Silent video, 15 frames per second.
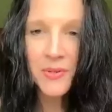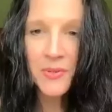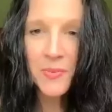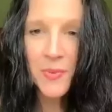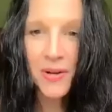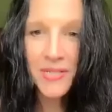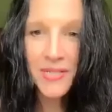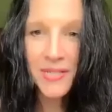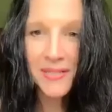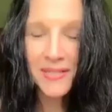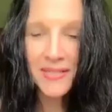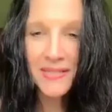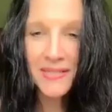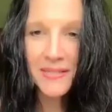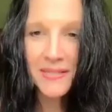who's watching
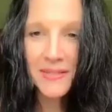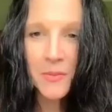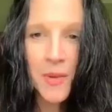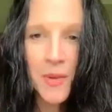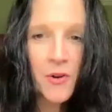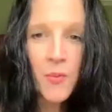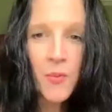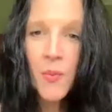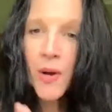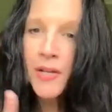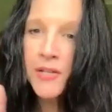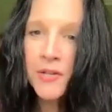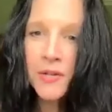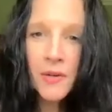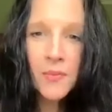this, no matter what
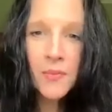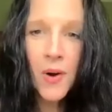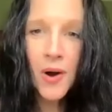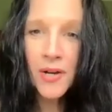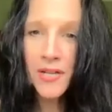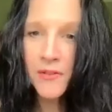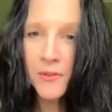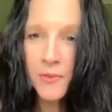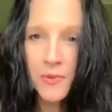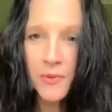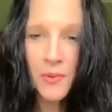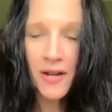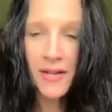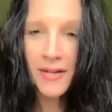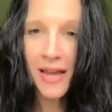you're walking through
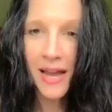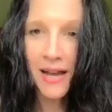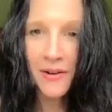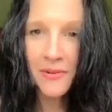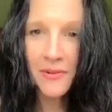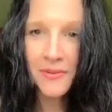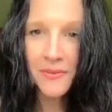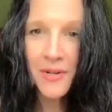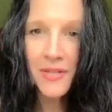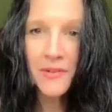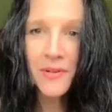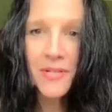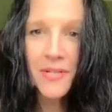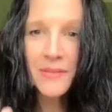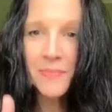right now, whether
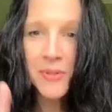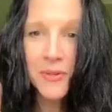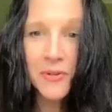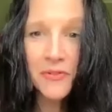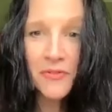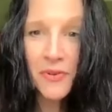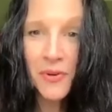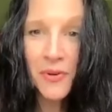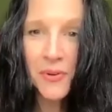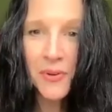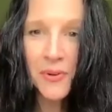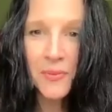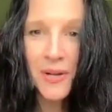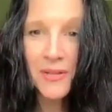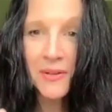it's beautiful
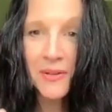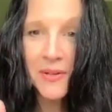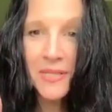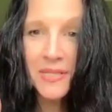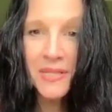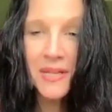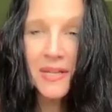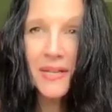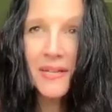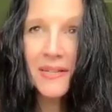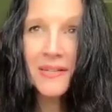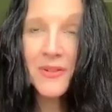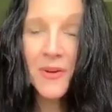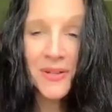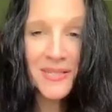or whether it's
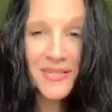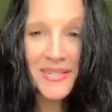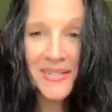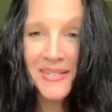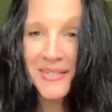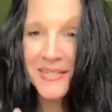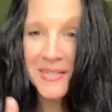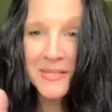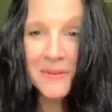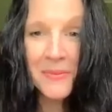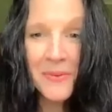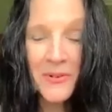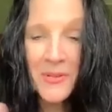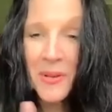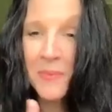daunting, it doesn't,
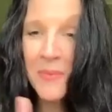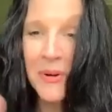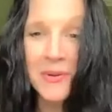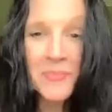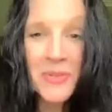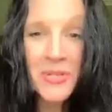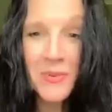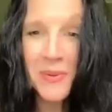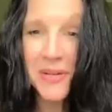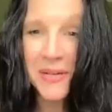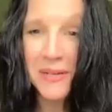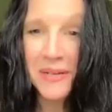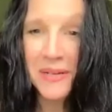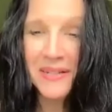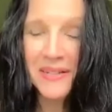or somewhere in
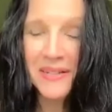between.